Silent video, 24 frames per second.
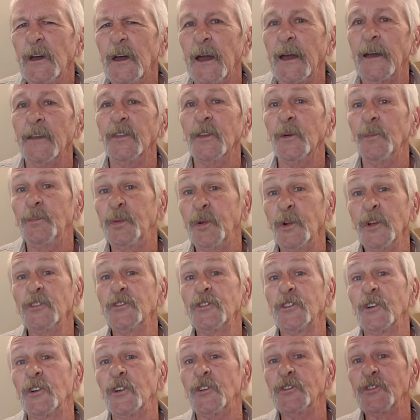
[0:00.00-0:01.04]
And the
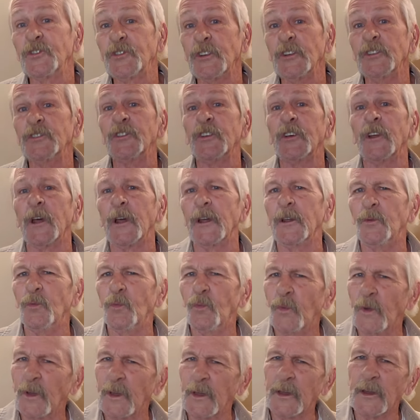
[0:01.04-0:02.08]
prisoner sits in
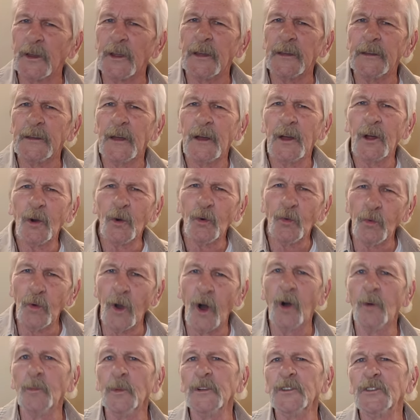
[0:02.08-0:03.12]
a, in a
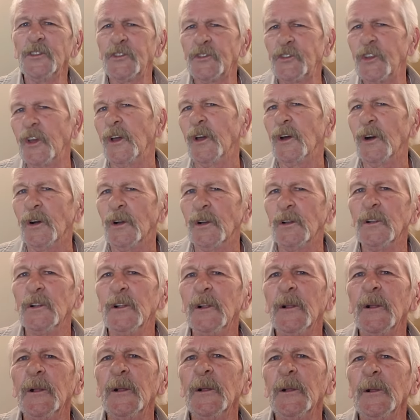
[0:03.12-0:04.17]
Roman cell,
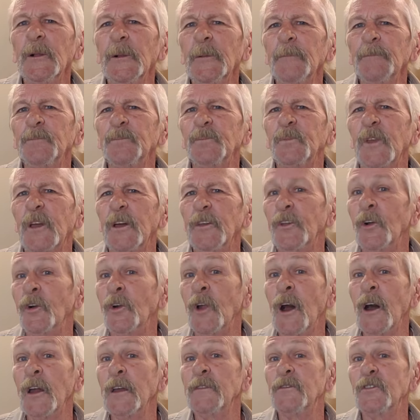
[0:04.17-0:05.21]
and they're
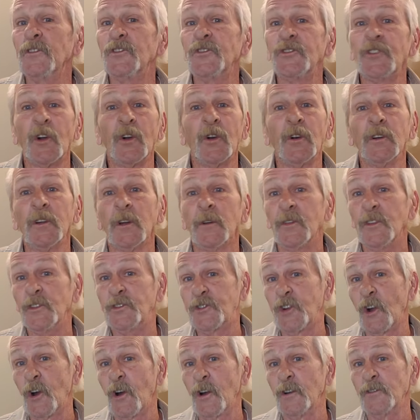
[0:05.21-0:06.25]
not even certain of the
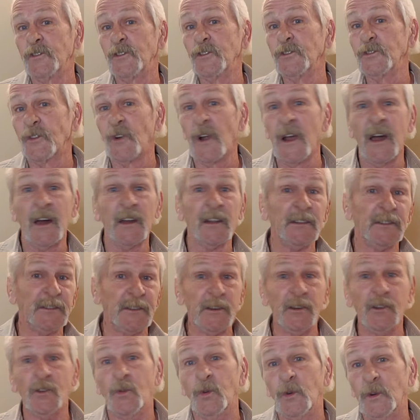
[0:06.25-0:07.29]
charges or how to
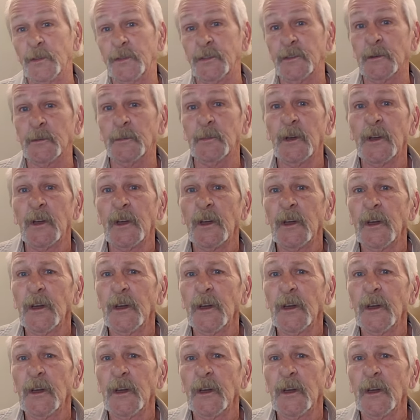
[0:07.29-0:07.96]
deal with him.